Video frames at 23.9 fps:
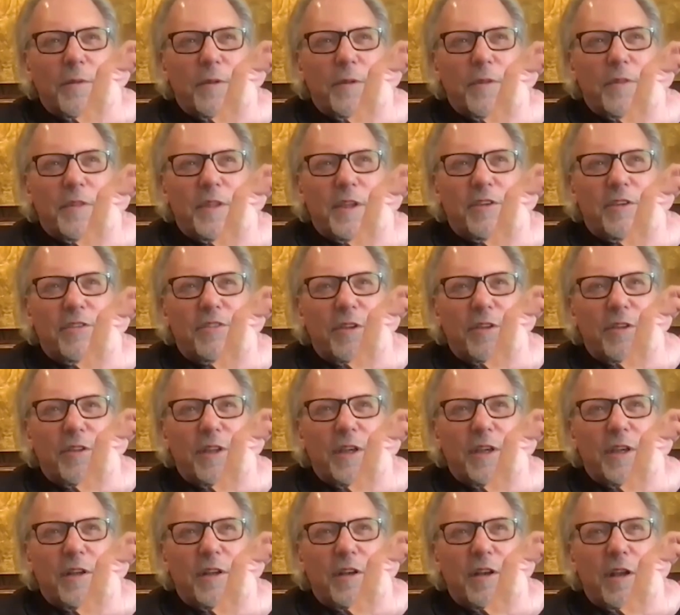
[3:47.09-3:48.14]

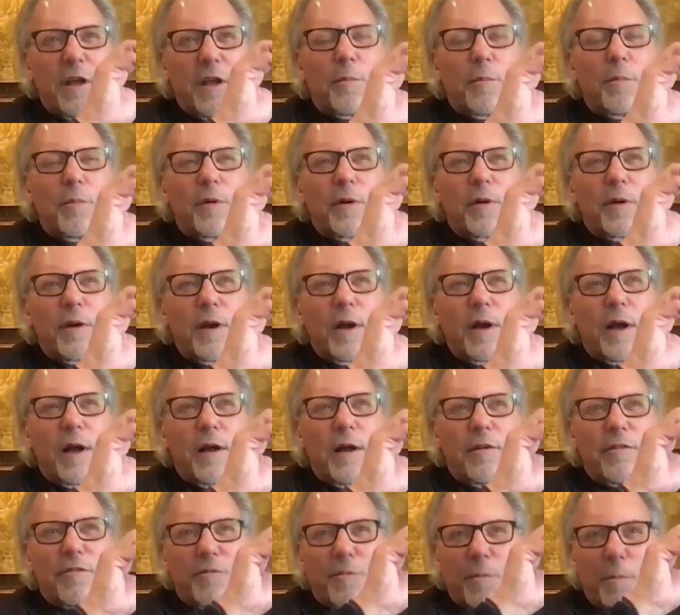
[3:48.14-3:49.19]
the number
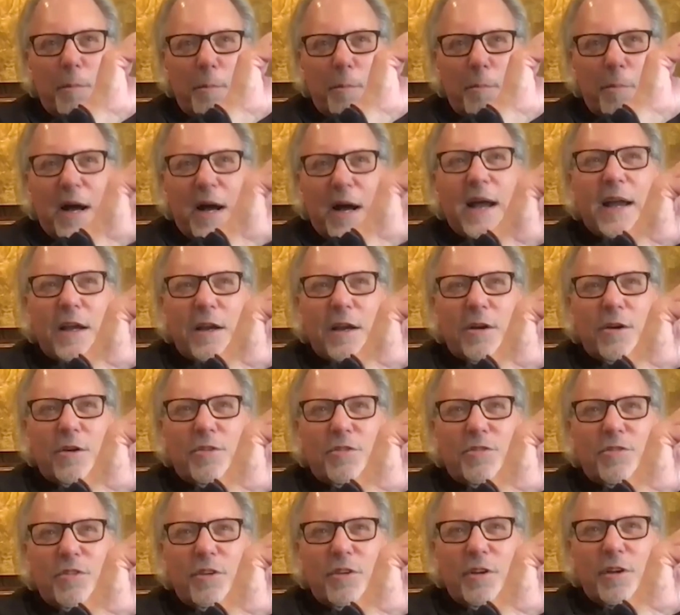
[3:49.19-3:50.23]
of
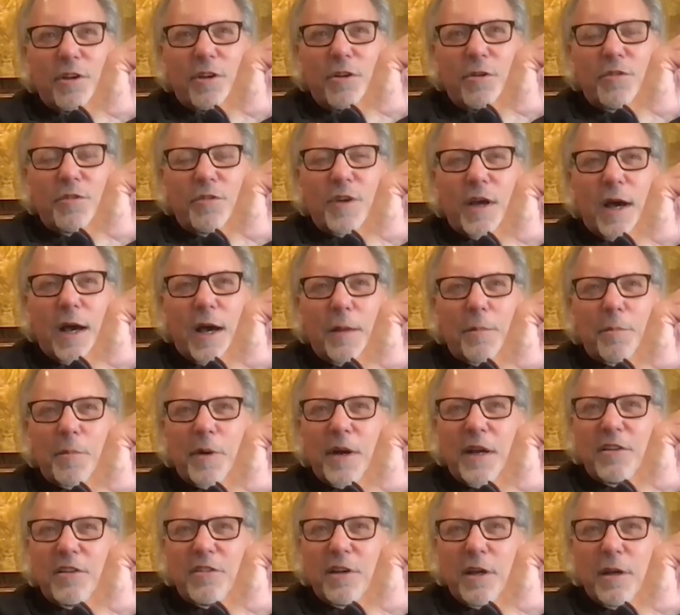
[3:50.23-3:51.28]
buyers you've got
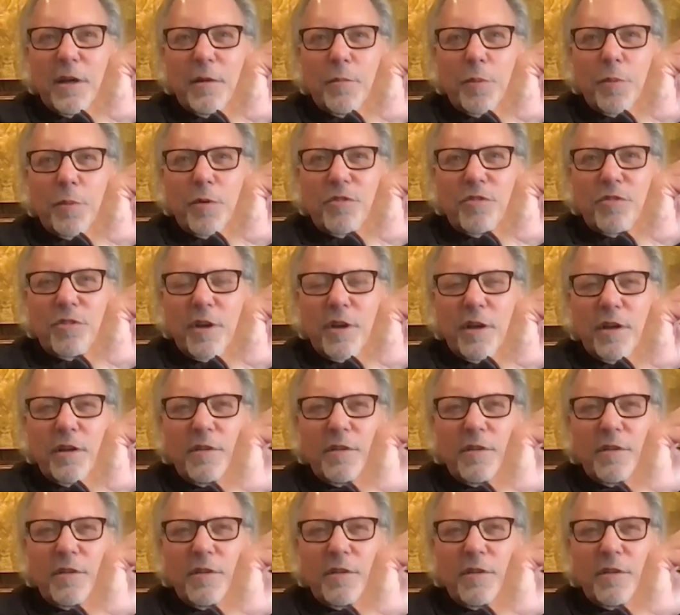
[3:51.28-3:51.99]
by 10%,